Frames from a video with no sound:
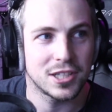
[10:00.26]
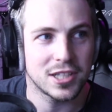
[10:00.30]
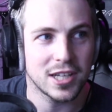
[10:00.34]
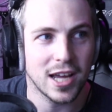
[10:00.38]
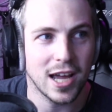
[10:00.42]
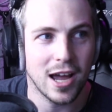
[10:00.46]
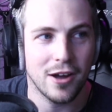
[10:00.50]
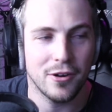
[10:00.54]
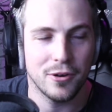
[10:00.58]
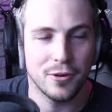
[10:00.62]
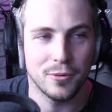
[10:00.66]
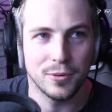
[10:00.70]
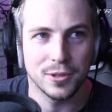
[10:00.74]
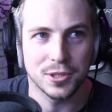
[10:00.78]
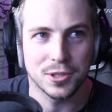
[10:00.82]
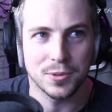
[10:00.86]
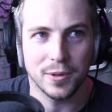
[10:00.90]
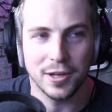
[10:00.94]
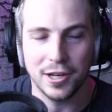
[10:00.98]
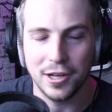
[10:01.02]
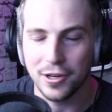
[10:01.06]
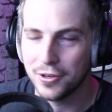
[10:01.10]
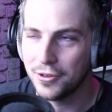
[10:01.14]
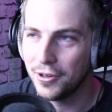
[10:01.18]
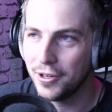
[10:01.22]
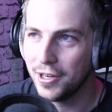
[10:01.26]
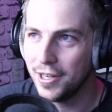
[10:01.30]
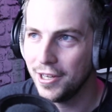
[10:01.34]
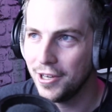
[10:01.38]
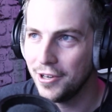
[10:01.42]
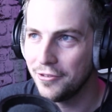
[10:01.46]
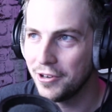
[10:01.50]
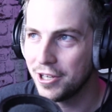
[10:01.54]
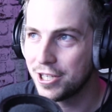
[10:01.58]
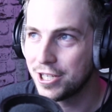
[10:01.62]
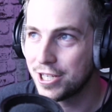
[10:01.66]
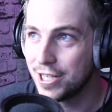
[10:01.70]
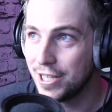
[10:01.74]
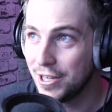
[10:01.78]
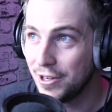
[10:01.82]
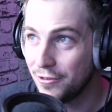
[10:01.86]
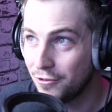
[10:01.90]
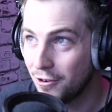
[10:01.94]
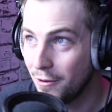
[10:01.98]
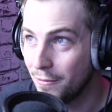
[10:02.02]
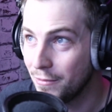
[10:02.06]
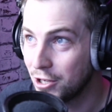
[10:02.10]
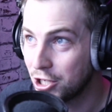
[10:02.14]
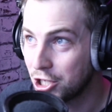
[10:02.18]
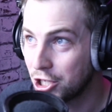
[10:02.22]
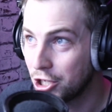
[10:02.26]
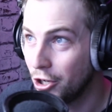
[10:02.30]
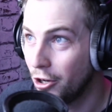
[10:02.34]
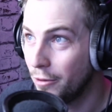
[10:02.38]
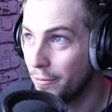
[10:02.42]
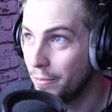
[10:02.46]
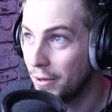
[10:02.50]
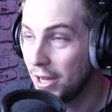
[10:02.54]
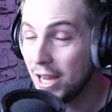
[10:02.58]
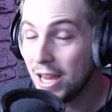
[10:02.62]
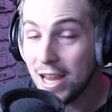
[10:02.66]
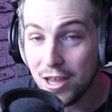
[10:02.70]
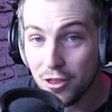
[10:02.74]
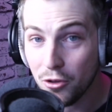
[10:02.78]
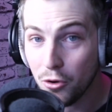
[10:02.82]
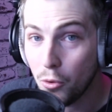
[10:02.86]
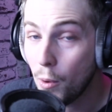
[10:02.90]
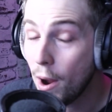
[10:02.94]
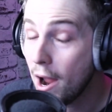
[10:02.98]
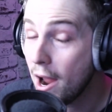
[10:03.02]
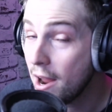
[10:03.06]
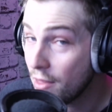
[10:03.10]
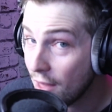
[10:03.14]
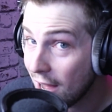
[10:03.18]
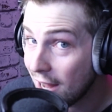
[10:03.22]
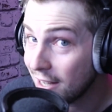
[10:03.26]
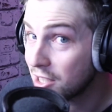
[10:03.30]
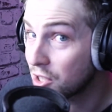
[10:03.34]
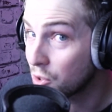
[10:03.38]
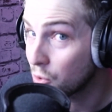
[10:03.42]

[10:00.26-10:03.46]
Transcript: how it was when I got it originally from the shop. Either way, that's a